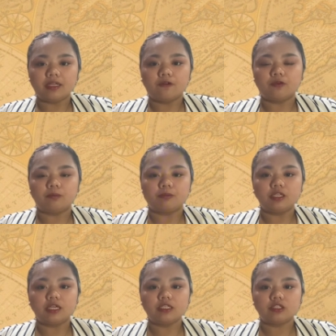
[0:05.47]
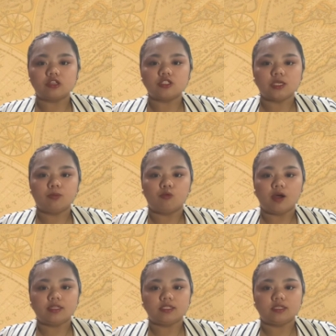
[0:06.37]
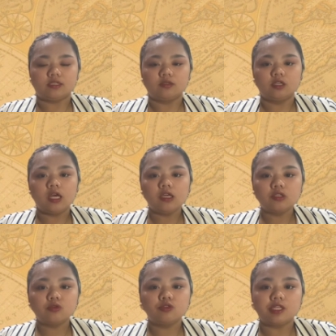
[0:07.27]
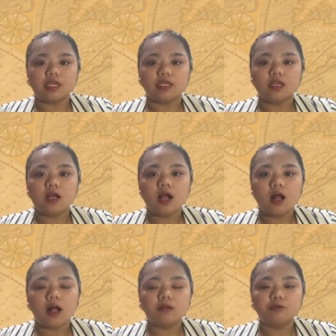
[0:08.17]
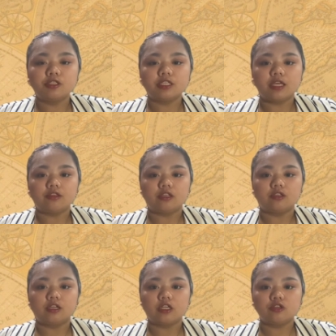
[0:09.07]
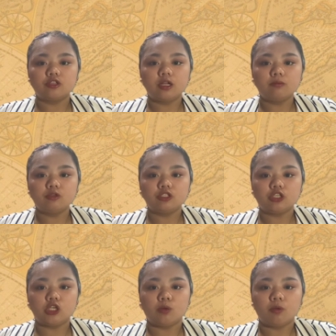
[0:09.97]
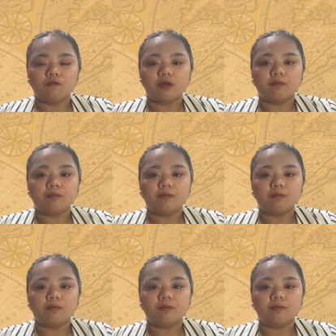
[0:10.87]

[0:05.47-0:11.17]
from BSHM 1E. Today, I'll presenting the National Museum of the